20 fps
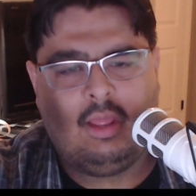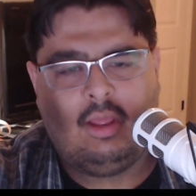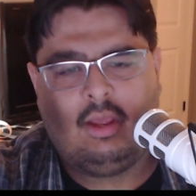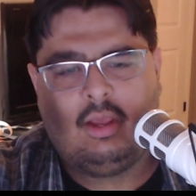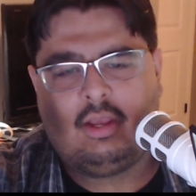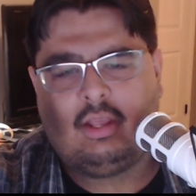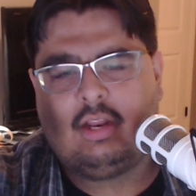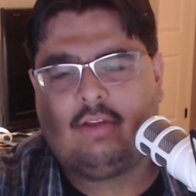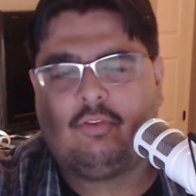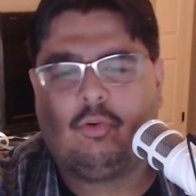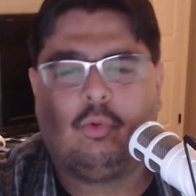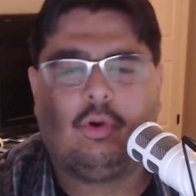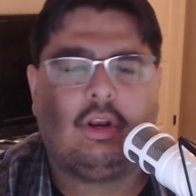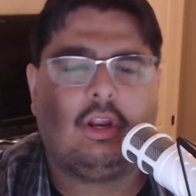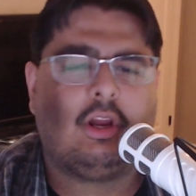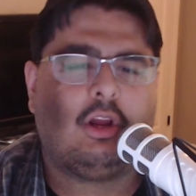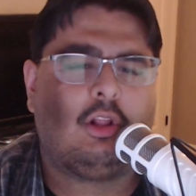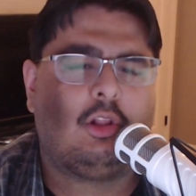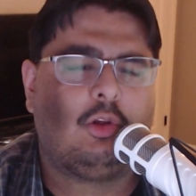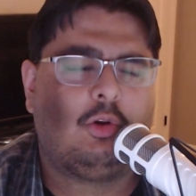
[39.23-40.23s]
You never want to
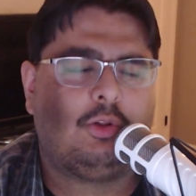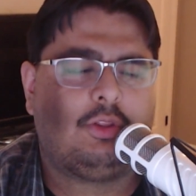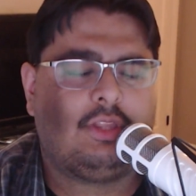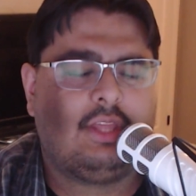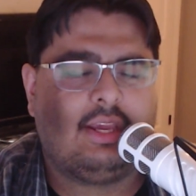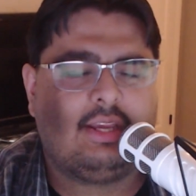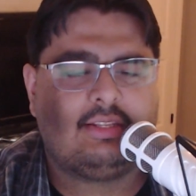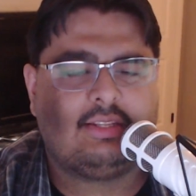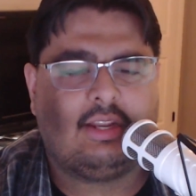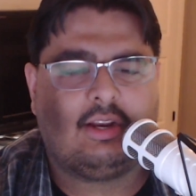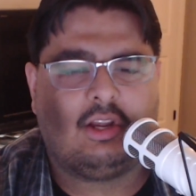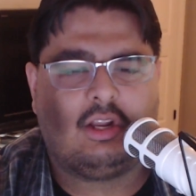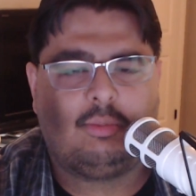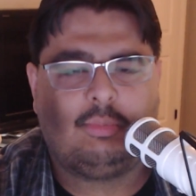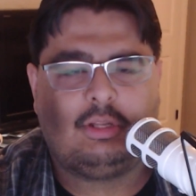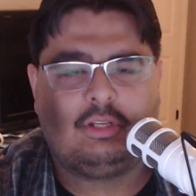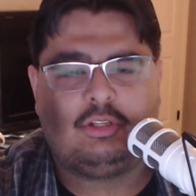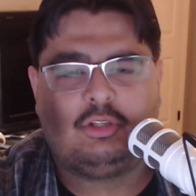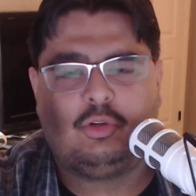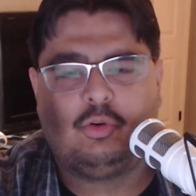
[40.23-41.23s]
include things that are going to
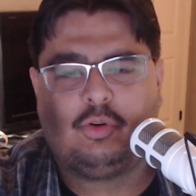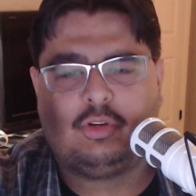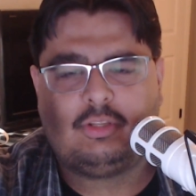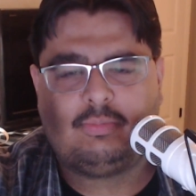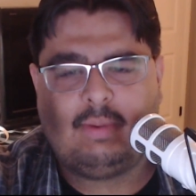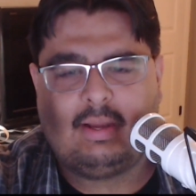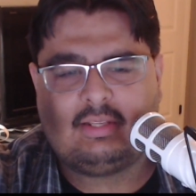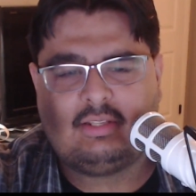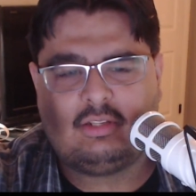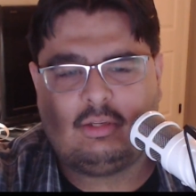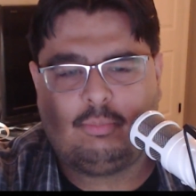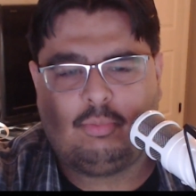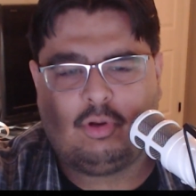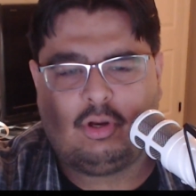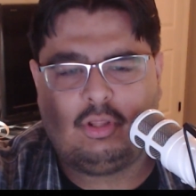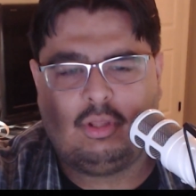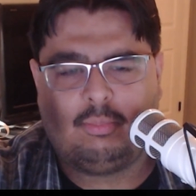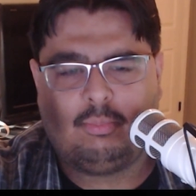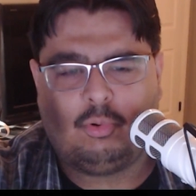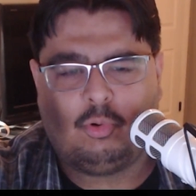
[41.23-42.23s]
be too expensive to put
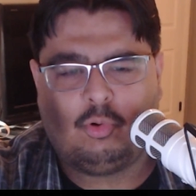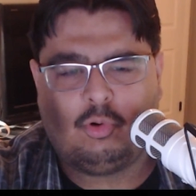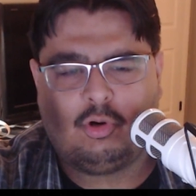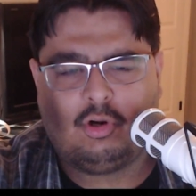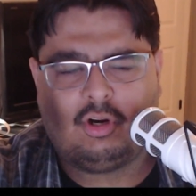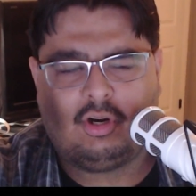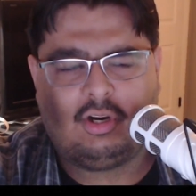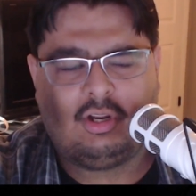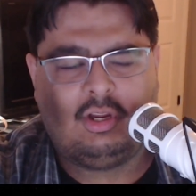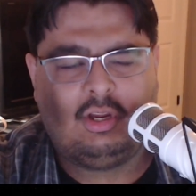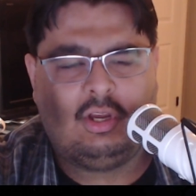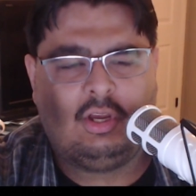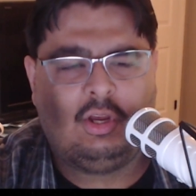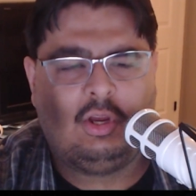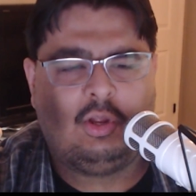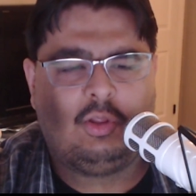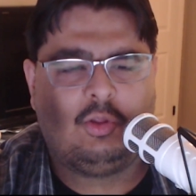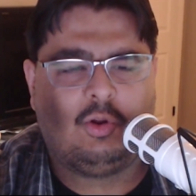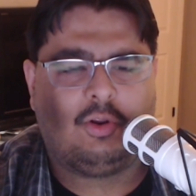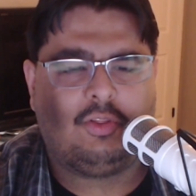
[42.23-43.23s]
on the board,
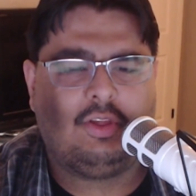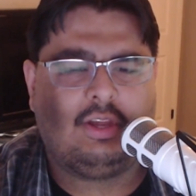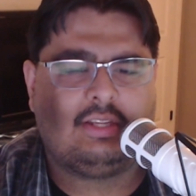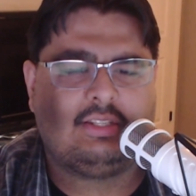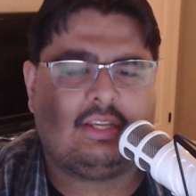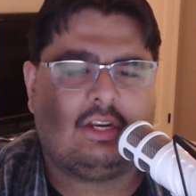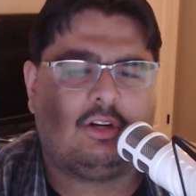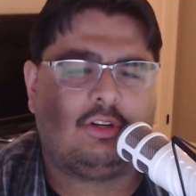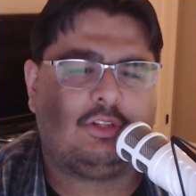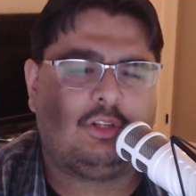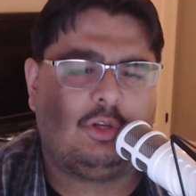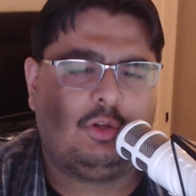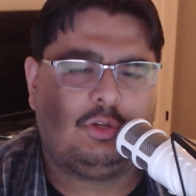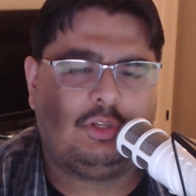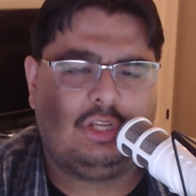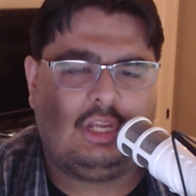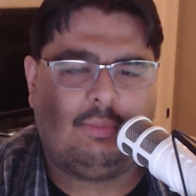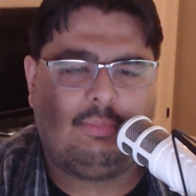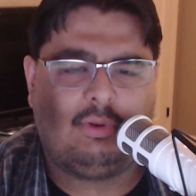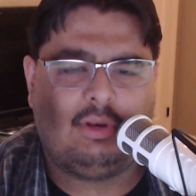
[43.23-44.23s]
nor things that are too
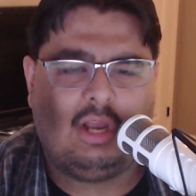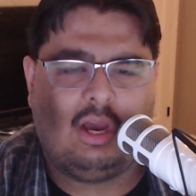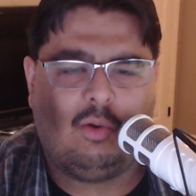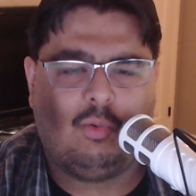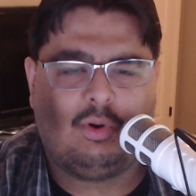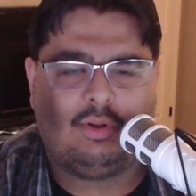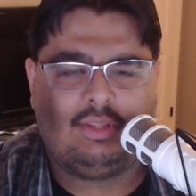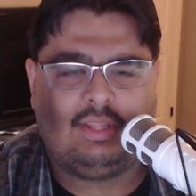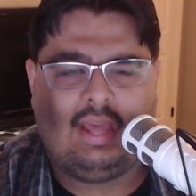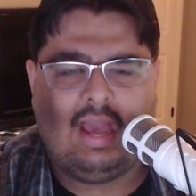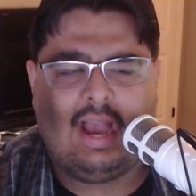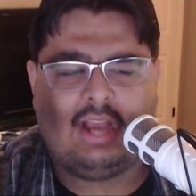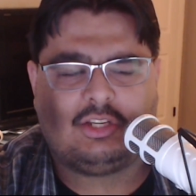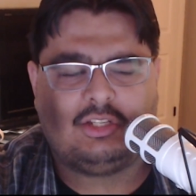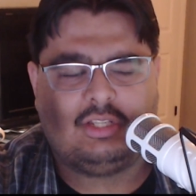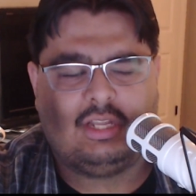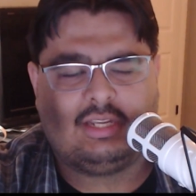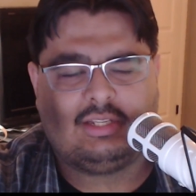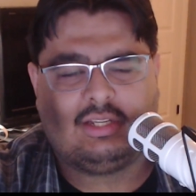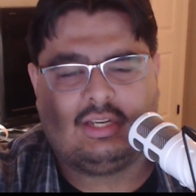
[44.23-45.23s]
cheap and not worth the
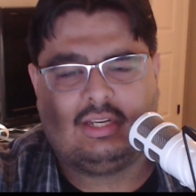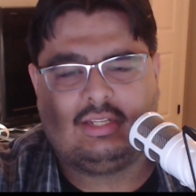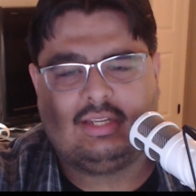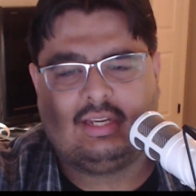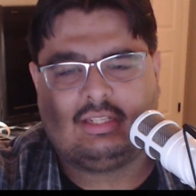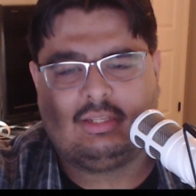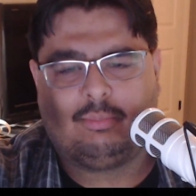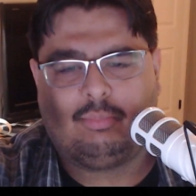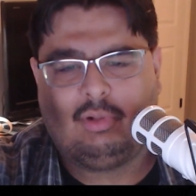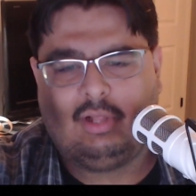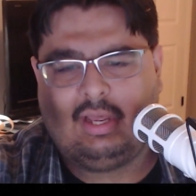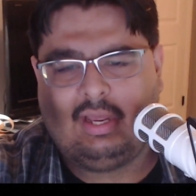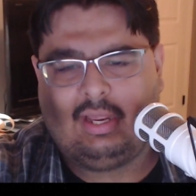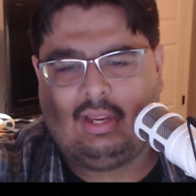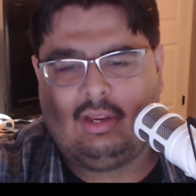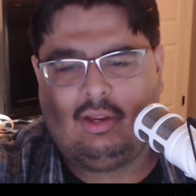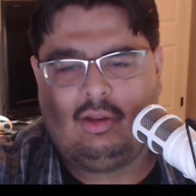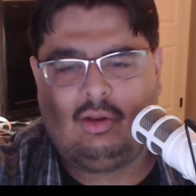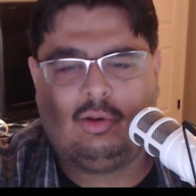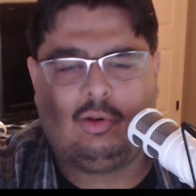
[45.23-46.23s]
action that it's going to take to
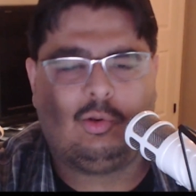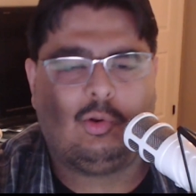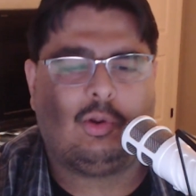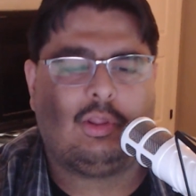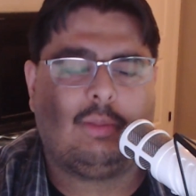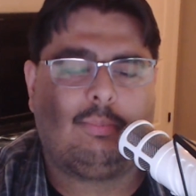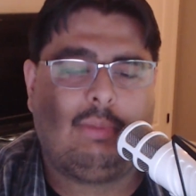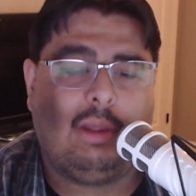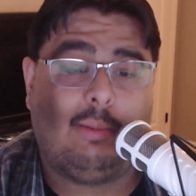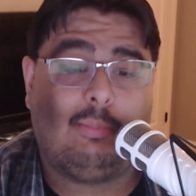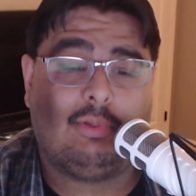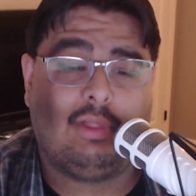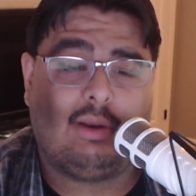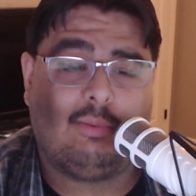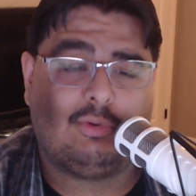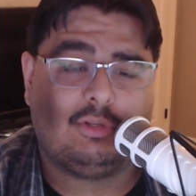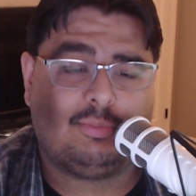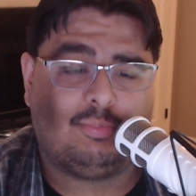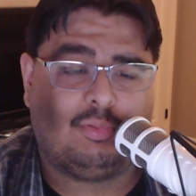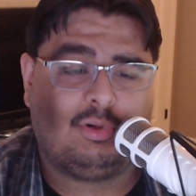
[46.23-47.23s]
play, nor the paper that it
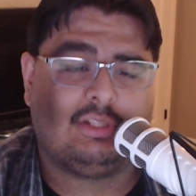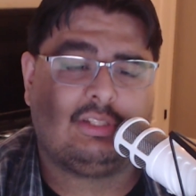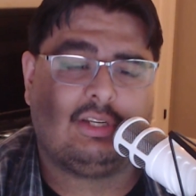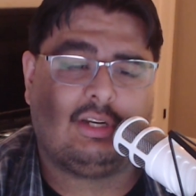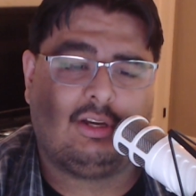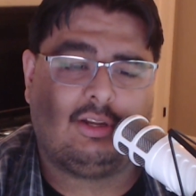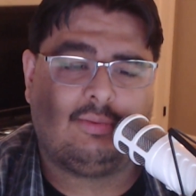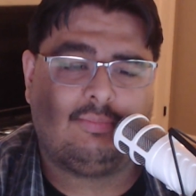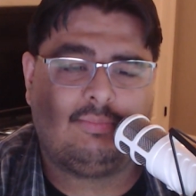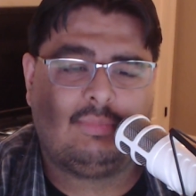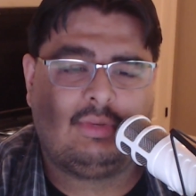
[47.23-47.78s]
was printed on.